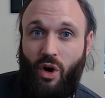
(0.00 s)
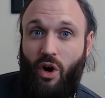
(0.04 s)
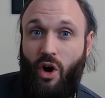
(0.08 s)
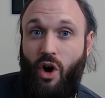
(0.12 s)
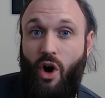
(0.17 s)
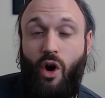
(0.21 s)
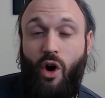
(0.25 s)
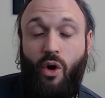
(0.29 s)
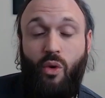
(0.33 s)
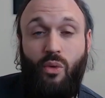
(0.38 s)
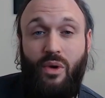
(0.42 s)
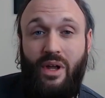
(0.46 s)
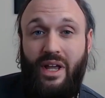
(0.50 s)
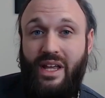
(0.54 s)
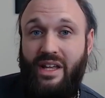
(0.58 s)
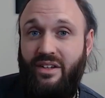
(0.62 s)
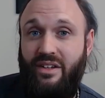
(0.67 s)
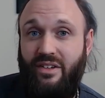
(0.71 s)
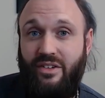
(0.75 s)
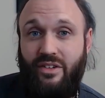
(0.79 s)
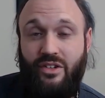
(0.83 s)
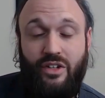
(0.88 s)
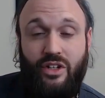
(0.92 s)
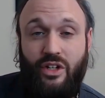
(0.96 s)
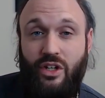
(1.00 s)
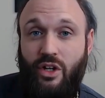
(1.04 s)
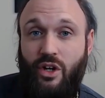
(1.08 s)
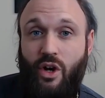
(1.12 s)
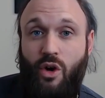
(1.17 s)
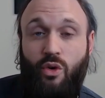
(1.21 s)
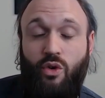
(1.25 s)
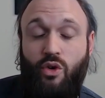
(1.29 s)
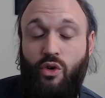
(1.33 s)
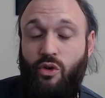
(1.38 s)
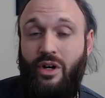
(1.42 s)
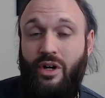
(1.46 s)
who are mm-hmm. always,
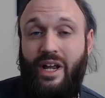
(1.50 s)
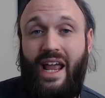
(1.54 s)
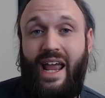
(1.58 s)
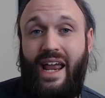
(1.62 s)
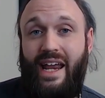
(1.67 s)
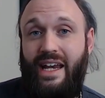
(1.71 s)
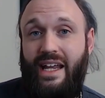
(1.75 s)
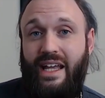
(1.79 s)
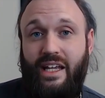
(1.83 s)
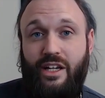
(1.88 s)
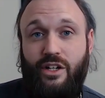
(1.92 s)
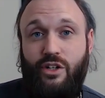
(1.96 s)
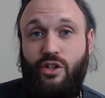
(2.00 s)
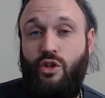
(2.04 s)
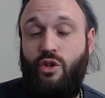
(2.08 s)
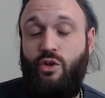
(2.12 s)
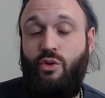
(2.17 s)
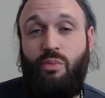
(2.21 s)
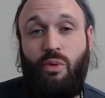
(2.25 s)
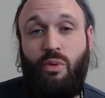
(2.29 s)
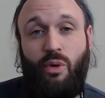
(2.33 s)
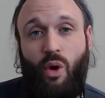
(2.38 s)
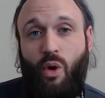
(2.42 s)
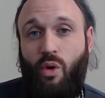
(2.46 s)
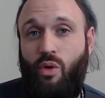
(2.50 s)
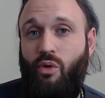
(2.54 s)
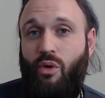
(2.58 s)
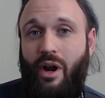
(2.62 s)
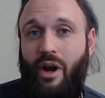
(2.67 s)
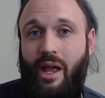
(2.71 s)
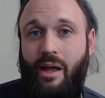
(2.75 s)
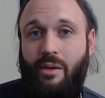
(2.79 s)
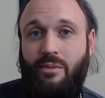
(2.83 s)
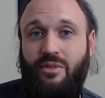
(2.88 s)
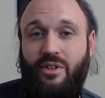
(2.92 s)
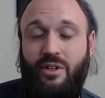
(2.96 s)
you know, creating new
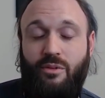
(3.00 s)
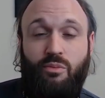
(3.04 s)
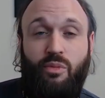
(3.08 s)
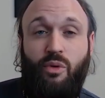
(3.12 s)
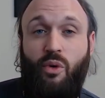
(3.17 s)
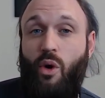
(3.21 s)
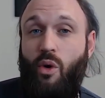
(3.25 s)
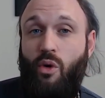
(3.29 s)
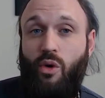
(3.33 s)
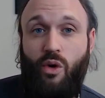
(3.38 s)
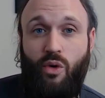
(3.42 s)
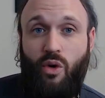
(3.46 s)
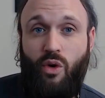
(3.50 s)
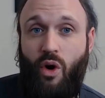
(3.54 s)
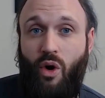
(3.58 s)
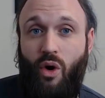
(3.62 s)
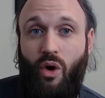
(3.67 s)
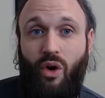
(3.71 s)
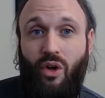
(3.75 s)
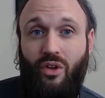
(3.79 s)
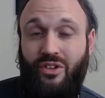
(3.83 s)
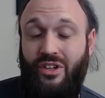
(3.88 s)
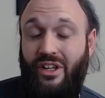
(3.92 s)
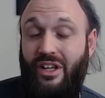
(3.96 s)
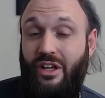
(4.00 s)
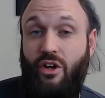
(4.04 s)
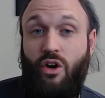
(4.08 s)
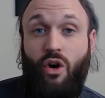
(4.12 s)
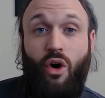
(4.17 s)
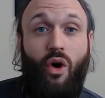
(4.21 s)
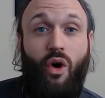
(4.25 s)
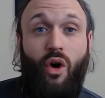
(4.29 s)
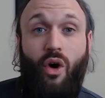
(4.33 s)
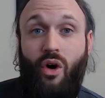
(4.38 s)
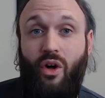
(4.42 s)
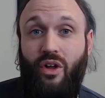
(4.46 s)
programs and protocols
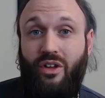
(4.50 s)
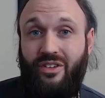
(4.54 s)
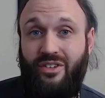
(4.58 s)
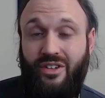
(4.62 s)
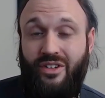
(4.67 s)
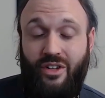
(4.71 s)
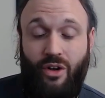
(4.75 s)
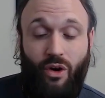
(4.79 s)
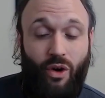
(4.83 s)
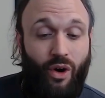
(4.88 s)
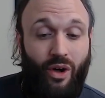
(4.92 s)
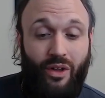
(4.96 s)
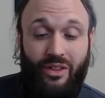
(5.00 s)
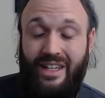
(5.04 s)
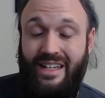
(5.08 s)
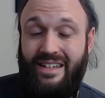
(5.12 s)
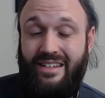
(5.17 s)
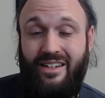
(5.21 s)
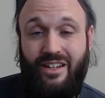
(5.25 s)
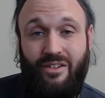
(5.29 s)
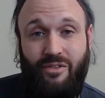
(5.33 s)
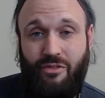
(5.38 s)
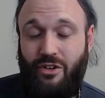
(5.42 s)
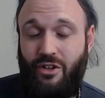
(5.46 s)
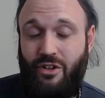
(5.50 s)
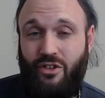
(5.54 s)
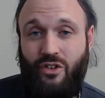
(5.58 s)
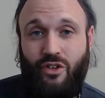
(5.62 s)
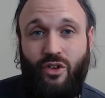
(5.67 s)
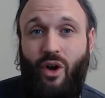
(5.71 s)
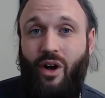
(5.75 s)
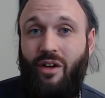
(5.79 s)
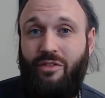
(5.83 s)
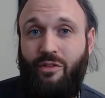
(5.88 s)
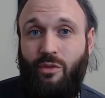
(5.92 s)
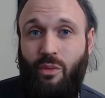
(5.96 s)
and calls to all these different
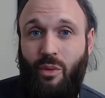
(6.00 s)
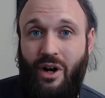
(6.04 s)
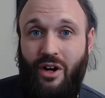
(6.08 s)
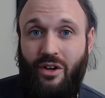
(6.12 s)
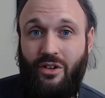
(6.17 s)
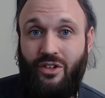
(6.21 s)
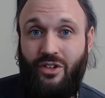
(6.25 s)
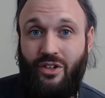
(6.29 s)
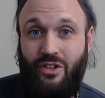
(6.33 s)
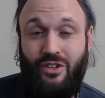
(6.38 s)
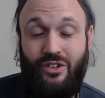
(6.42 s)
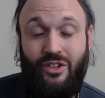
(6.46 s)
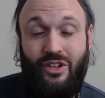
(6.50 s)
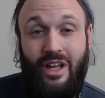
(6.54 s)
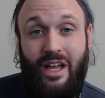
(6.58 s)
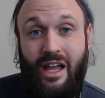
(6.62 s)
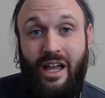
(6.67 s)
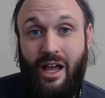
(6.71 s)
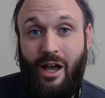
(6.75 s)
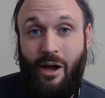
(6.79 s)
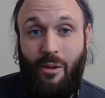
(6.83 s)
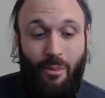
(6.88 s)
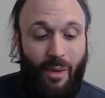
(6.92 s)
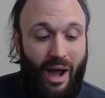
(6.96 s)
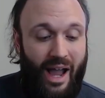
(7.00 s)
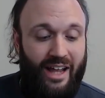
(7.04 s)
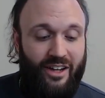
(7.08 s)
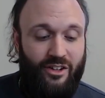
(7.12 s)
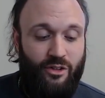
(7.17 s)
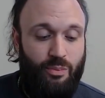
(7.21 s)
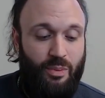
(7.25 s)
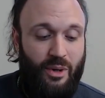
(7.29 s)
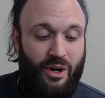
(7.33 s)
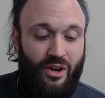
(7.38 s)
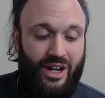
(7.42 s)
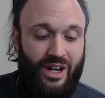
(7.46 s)
softwares. Because my
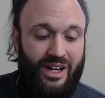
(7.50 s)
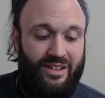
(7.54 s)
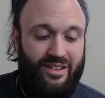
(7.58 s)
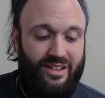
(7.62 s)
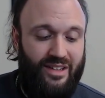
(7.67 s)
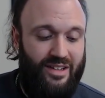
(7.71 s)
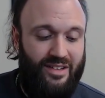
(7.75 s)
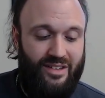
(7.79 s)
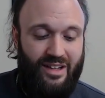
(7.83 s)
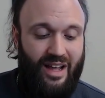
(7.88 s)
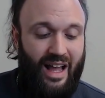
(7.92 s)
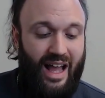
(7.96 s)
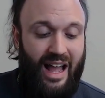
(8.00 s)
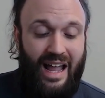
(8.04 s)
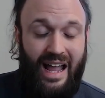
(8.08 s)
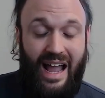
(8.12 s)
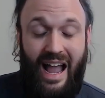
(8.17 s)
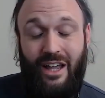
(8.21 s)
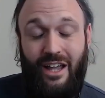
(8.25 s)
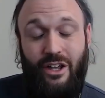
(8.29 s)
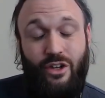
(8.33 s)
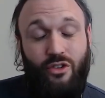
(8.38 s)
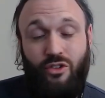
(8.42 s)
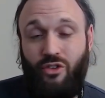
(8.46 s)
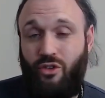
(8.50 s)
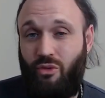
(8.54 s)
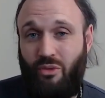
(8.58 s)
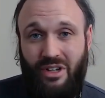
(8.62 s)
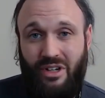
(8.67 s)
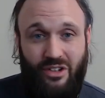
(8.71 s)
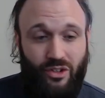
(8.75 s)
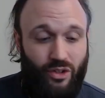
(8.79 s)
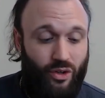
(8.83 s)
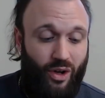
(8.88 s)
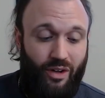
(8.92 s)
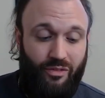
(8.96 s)
experience is, I, I use
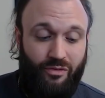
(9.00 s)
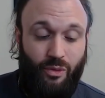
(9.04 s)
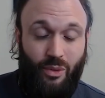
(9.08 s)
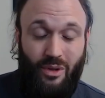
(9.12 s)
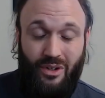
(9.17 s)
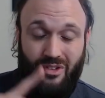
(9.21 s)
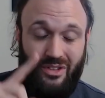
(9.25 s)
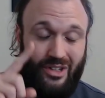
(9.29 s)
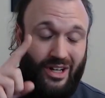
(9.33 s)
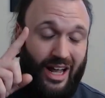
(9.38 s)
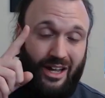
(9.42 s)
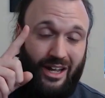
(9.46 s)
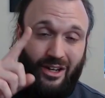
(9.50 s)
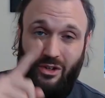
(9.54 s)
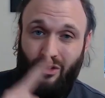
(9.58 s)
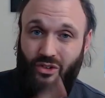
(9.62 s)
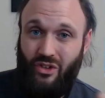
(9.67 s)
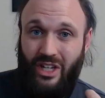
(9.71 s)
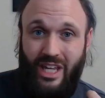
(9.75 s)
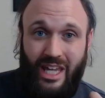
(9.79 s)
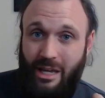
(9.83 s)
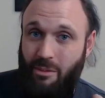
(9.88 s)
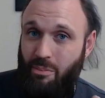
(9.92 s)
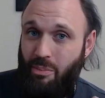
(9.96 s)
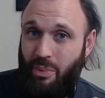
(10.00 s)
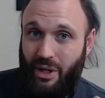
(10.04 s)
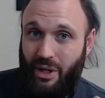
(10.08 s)
three softwares. I use